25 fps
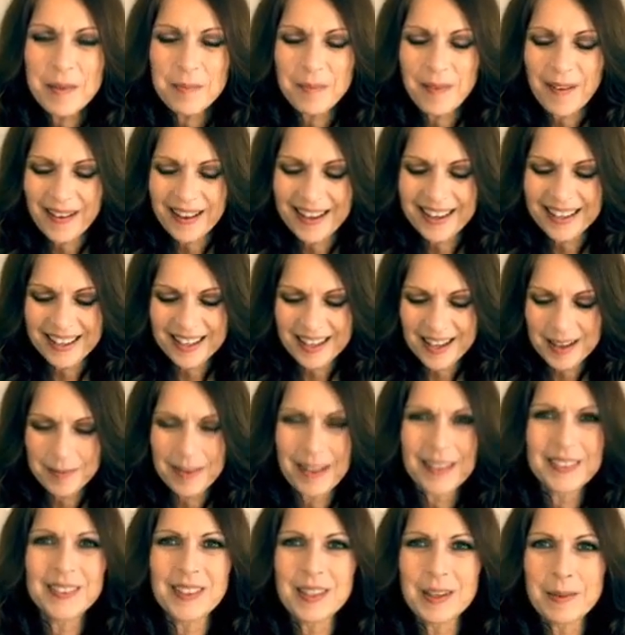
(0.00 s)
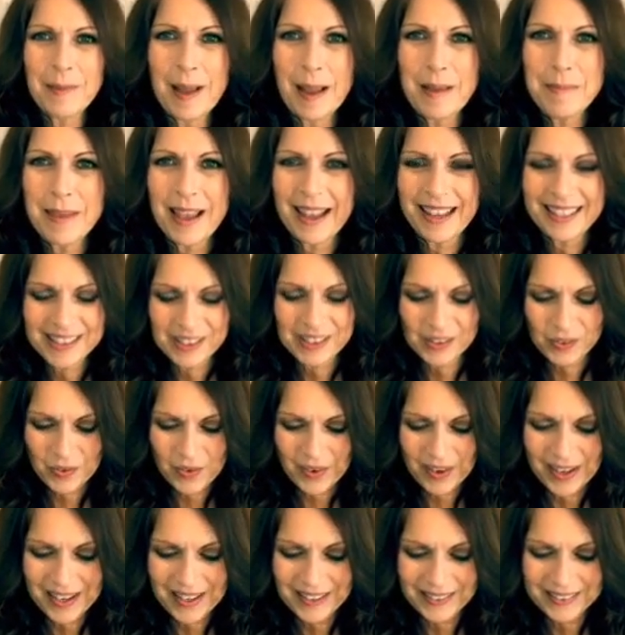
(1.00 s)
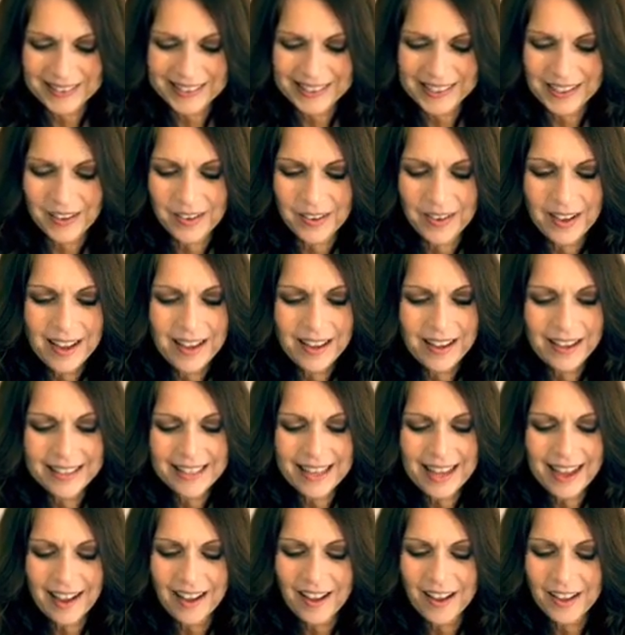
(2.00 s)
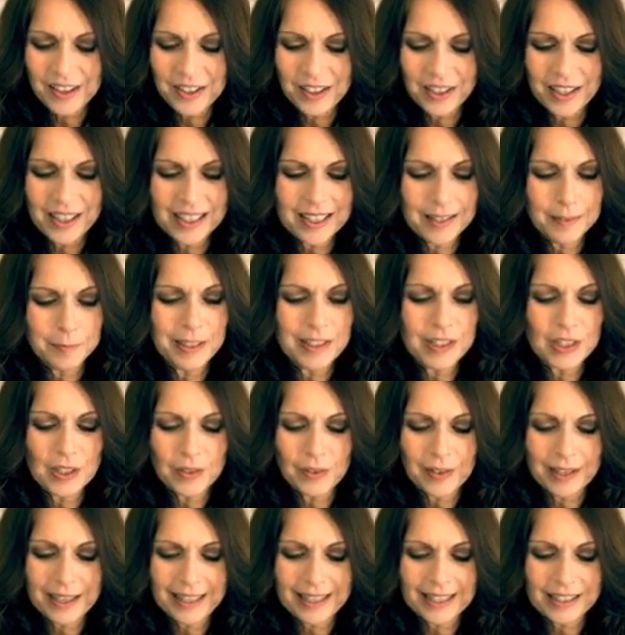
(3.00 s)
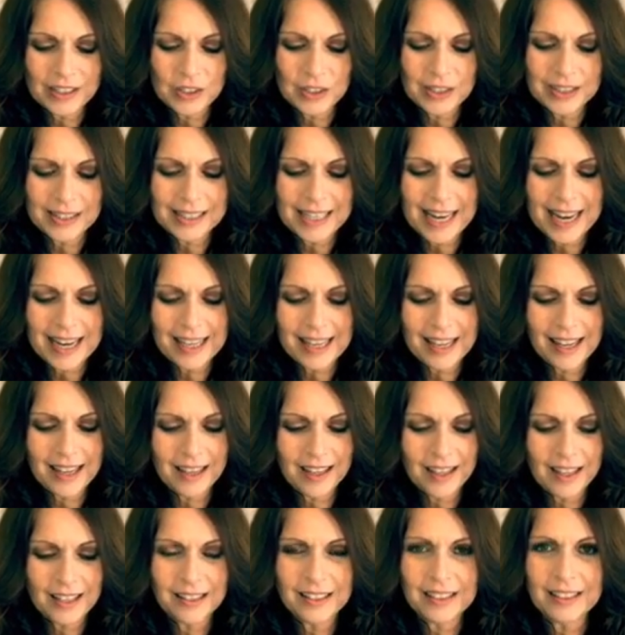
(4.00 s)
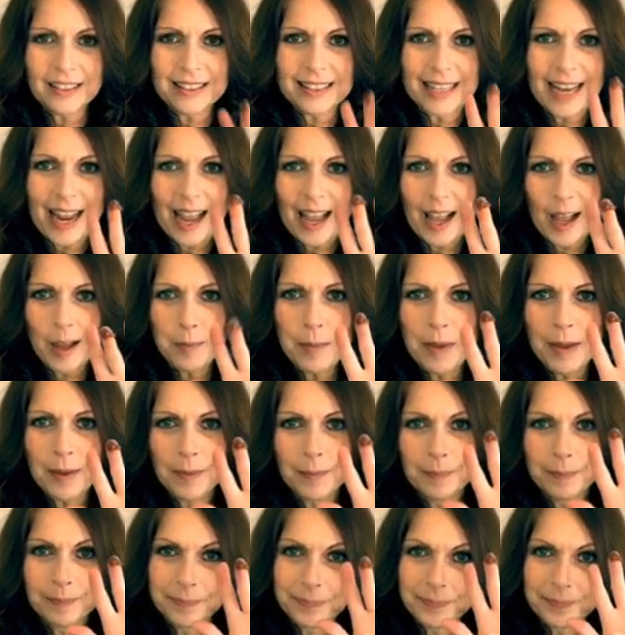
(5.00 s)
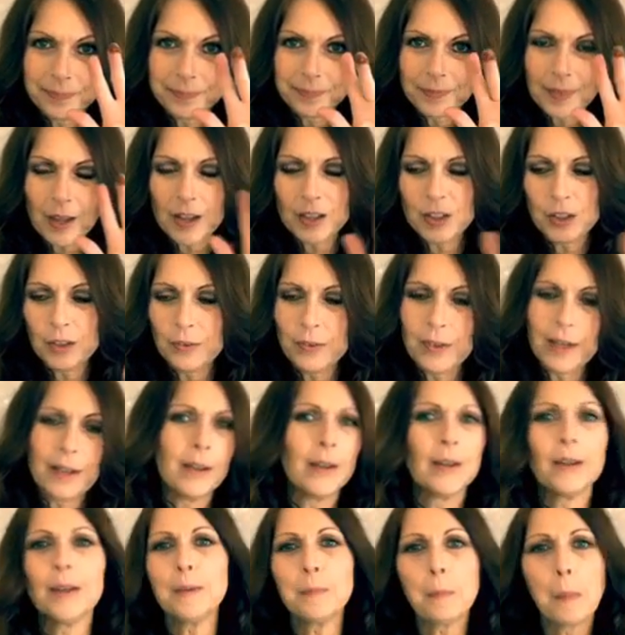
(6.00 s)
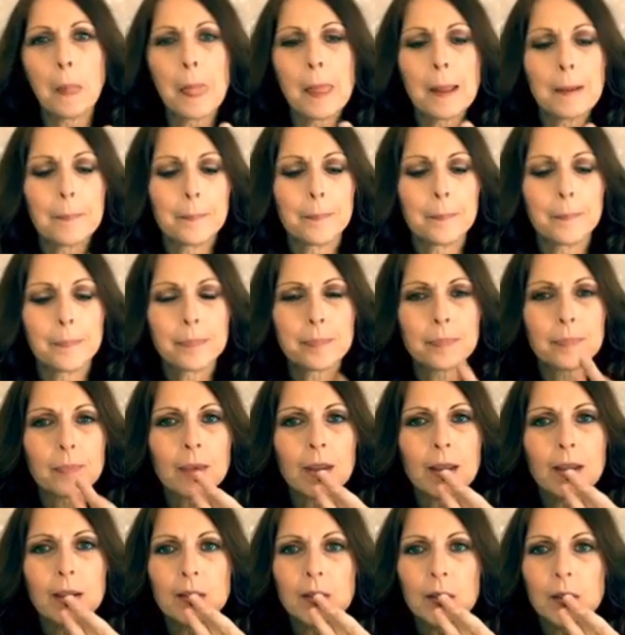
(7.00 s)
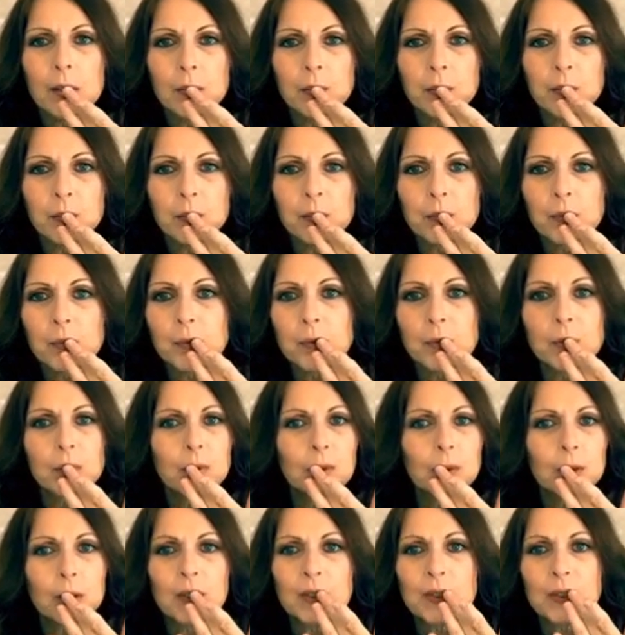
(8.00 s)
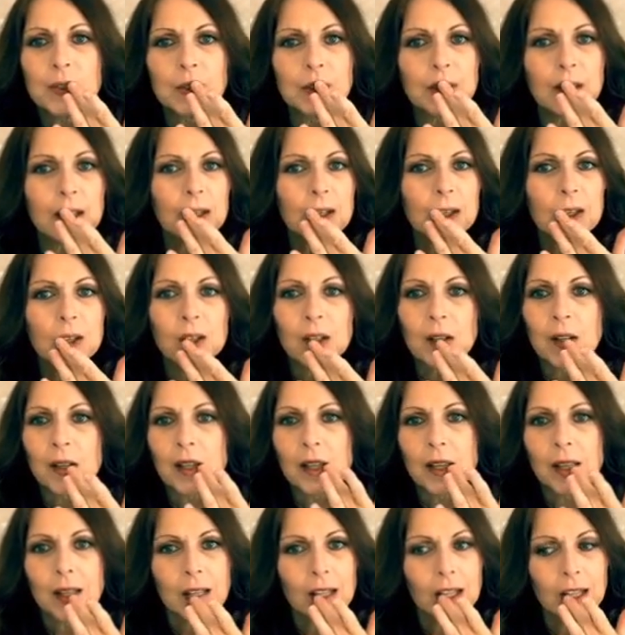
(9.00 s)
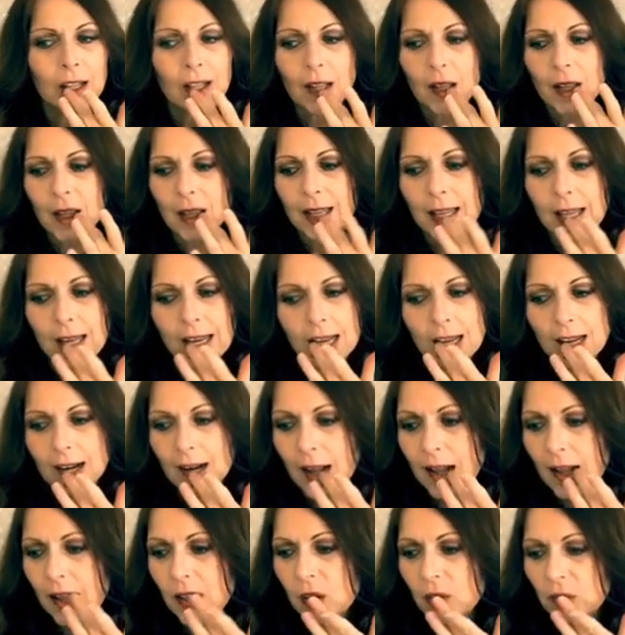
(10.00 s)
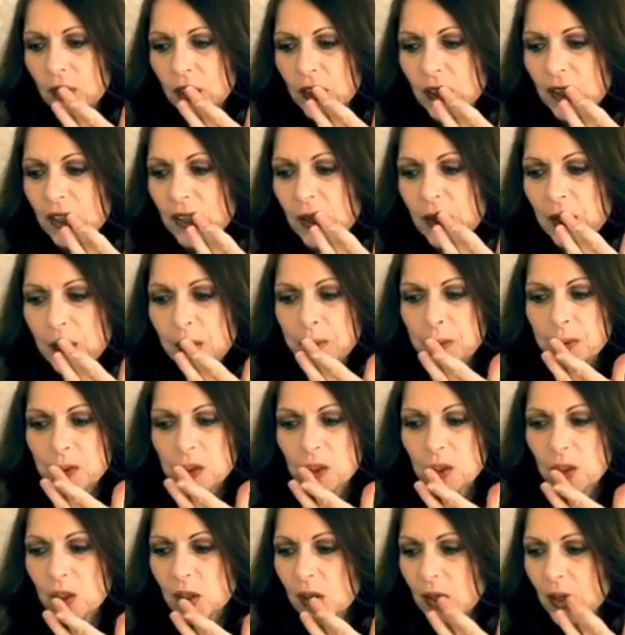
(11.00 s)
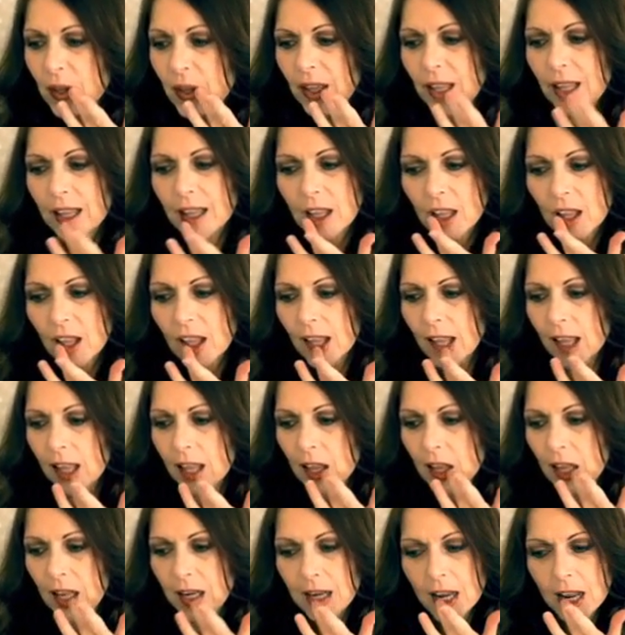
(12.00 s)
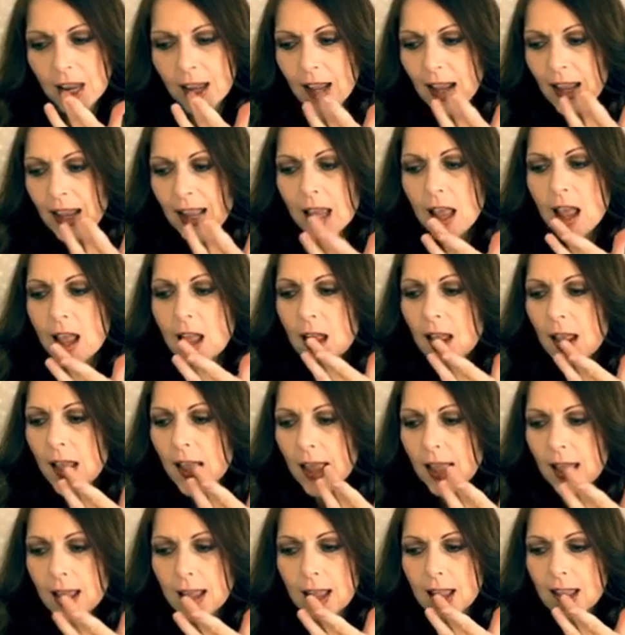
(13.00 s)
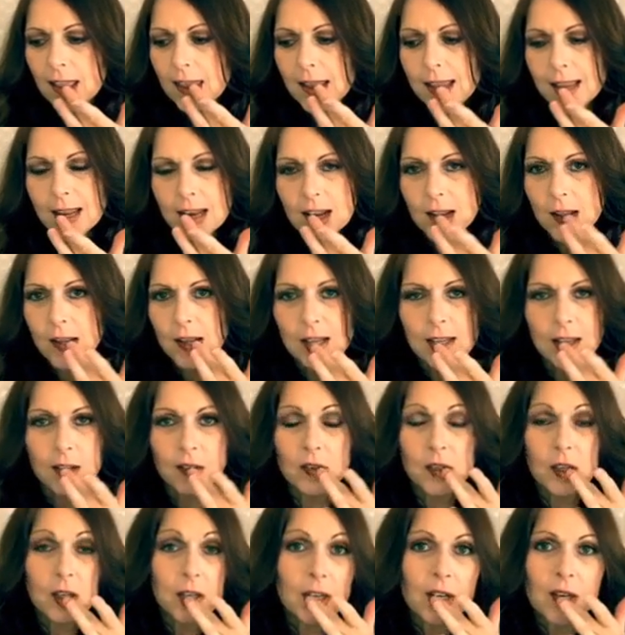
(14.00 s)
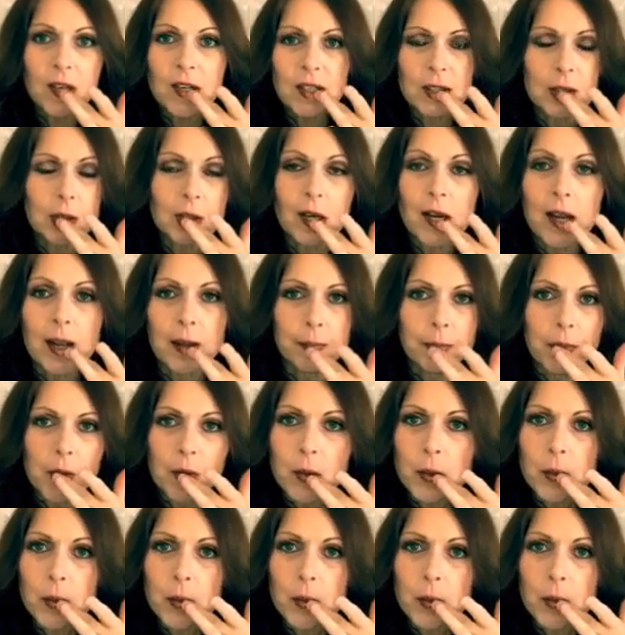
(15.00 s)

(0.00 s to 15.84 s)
but I'll do my best for you. So yeah, all you're going to be doing is just taking a little dab on your finger and then just getting it all over your lips, and then give it a good scrub.